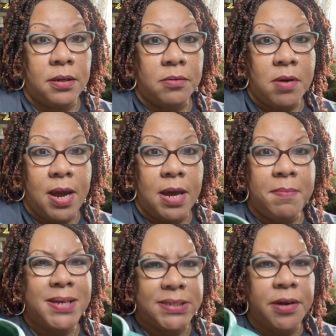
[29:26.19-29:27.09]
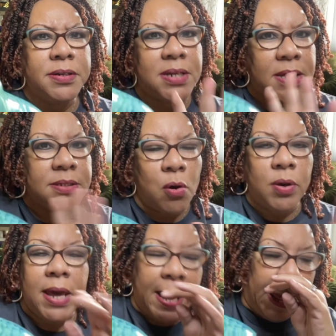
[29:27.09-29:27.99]
right? Maxera does
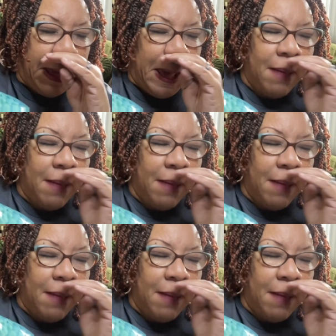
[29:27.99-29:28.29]
okay.